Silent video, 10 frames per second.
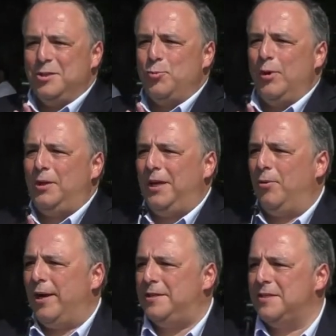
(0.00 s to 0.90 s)
It's really
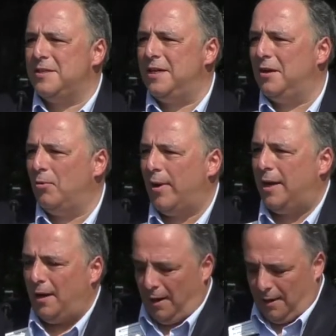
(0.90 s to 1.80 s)
great to see a
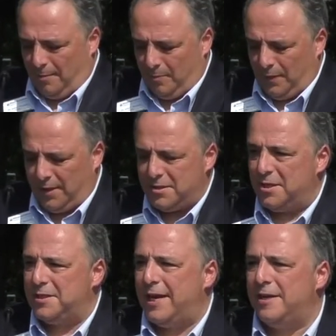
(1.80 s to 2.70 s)
great um, this
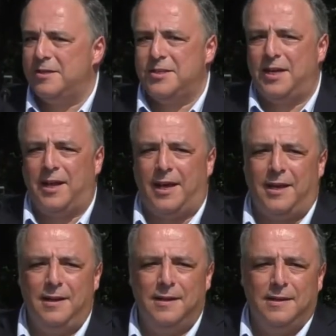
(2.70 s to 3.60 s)
attendance
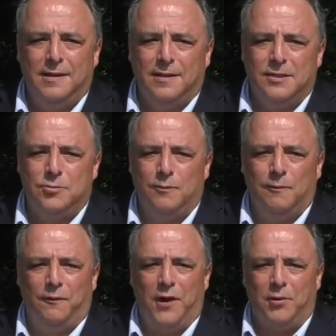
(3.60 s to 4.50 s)
today, this
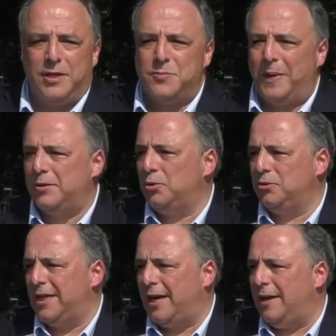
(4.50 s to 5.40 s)
very special
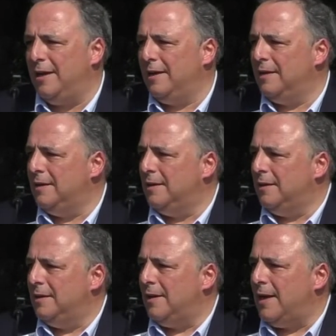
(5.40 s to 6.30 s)
day,
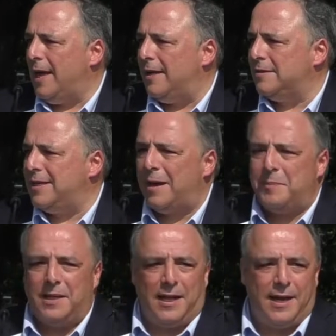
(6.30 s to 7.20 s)
as
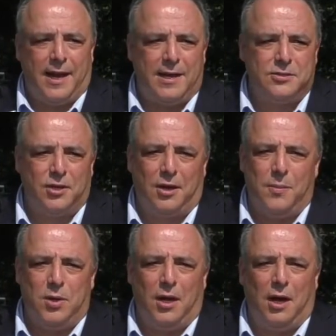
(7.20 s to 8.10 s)
Dabney Lancaster
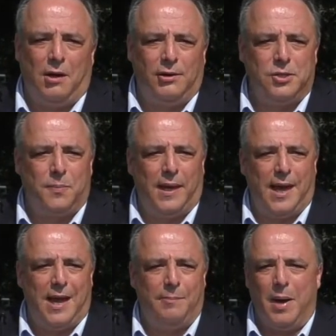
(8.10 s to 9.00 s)
Community College
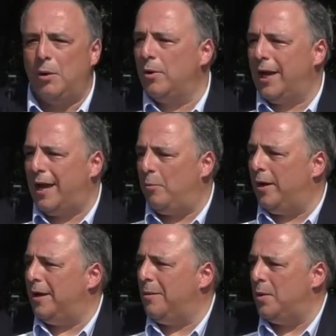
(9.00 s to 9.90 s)
became Mountain
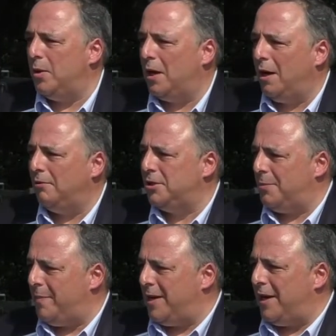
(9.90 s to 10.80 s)
Gateway Community College
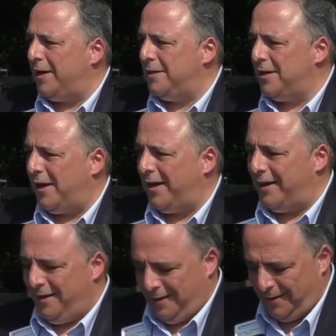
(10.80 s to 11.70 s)
at midnight tonight.